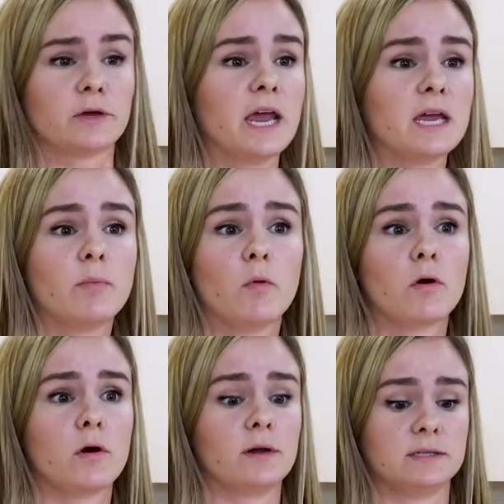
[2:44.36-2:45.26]
cake
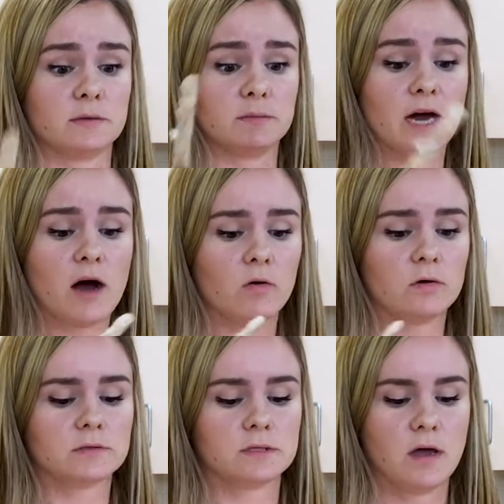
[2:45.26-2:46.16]
board and some
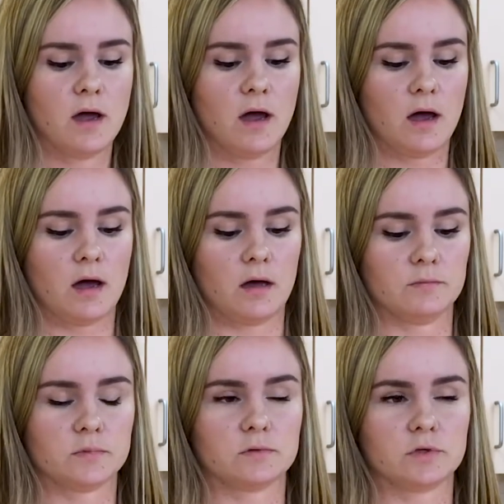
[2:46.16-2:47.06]
dowels.
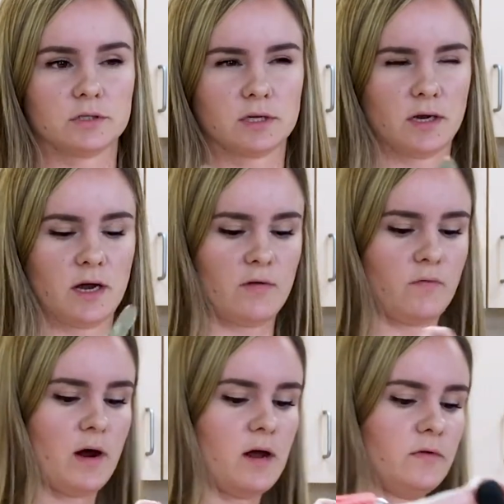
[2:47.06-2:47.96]
So just like an
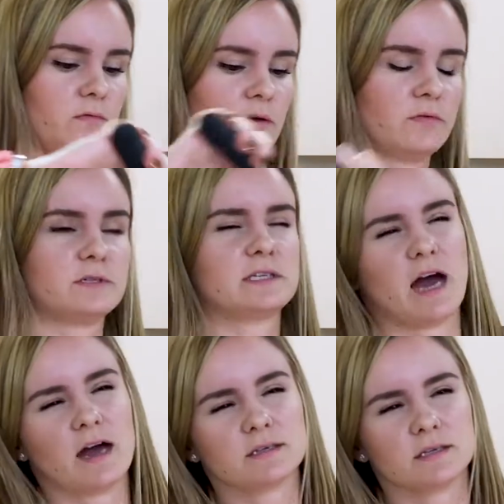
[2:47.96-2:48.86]
FYI, if you've never
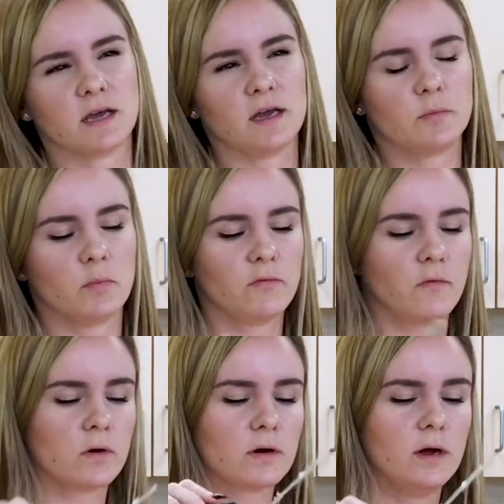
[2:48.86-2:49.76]
stacked a cake before,